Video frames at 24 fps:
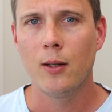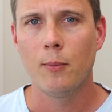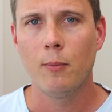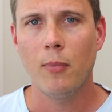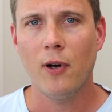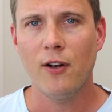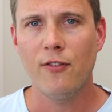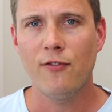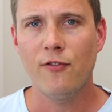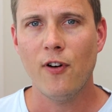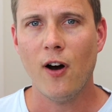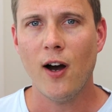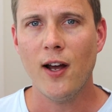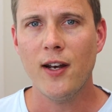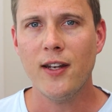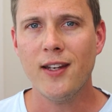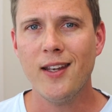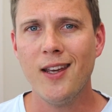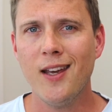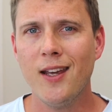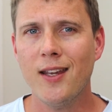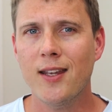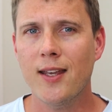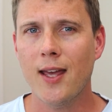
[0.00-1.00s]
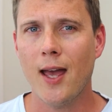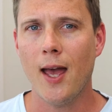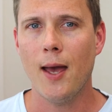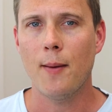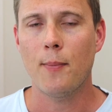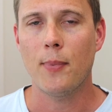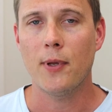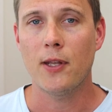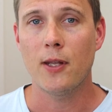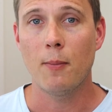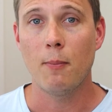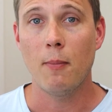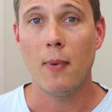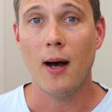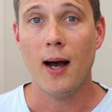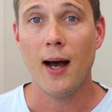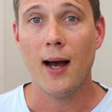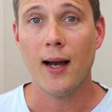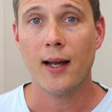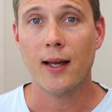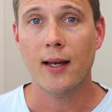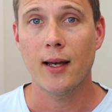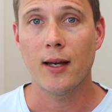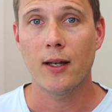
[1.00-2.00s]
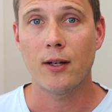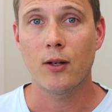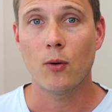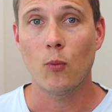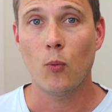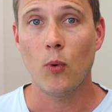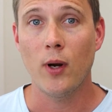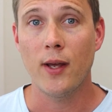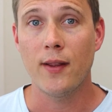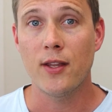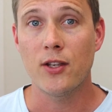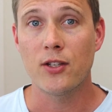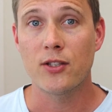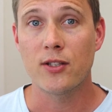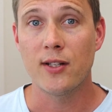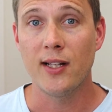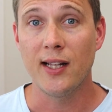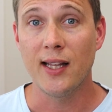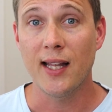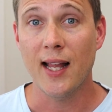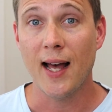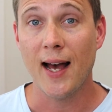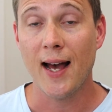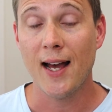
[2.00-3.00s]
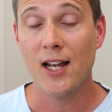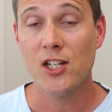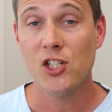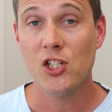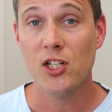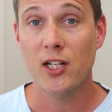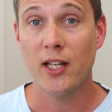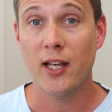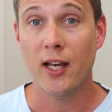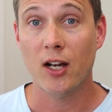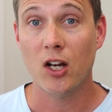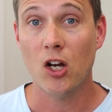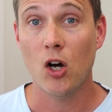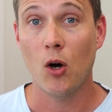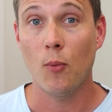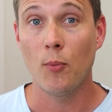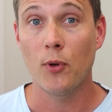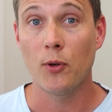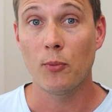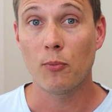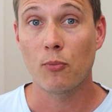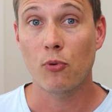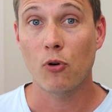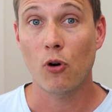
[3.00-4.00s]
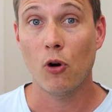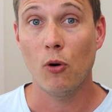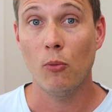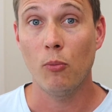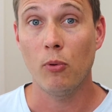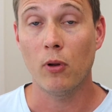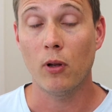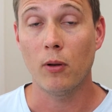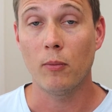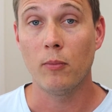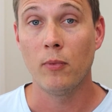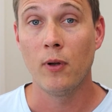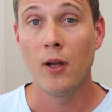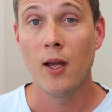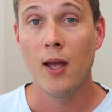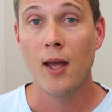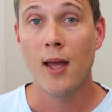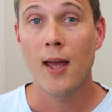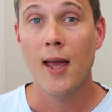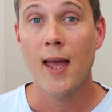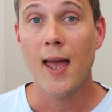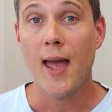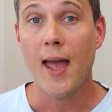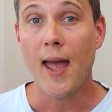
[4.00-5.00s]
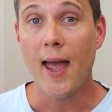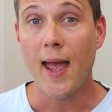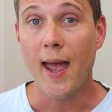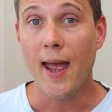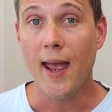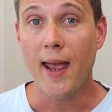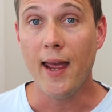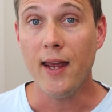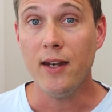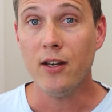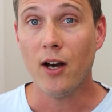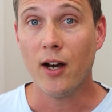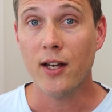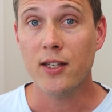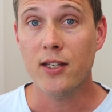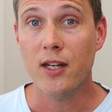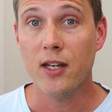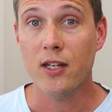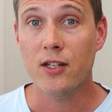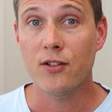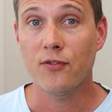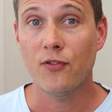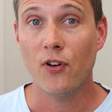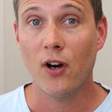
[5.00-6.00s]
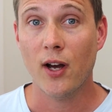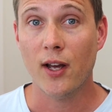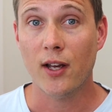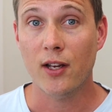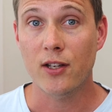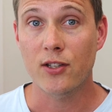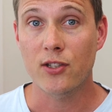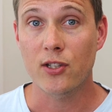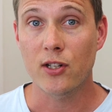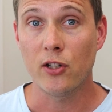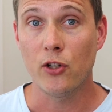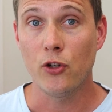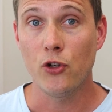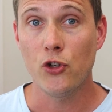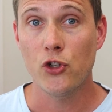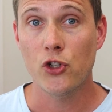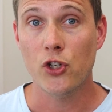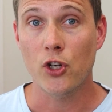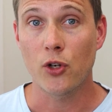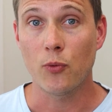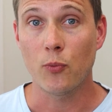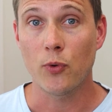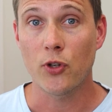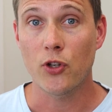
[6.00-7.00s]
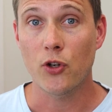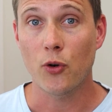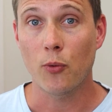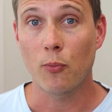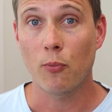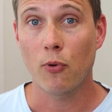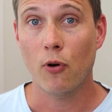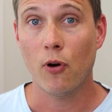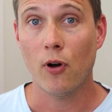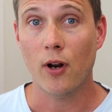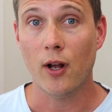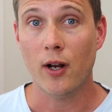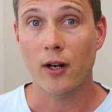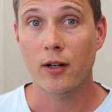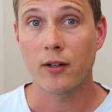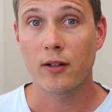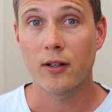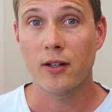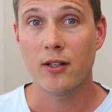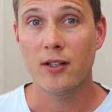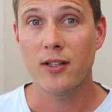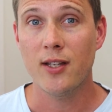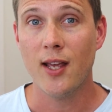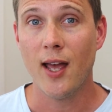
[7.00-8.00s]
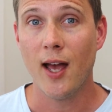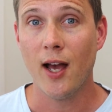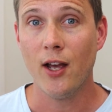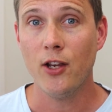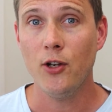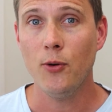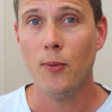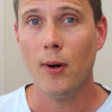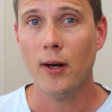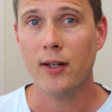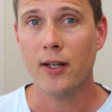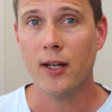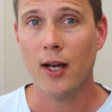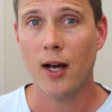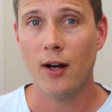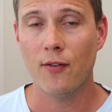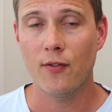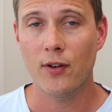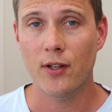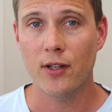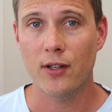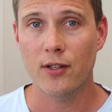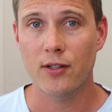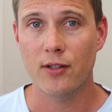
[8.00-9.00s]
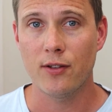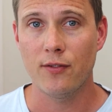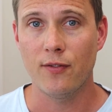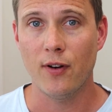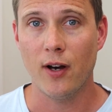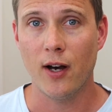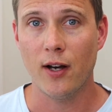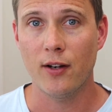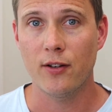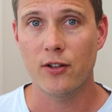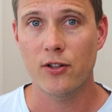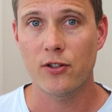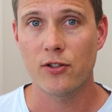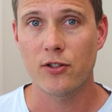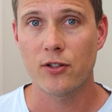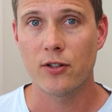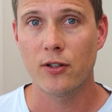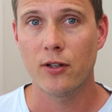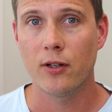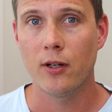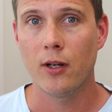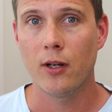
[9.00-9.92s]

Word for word: By finding a gap in the market where there's largely a common problem and identifying a solution with your product is how you uncover this advantage.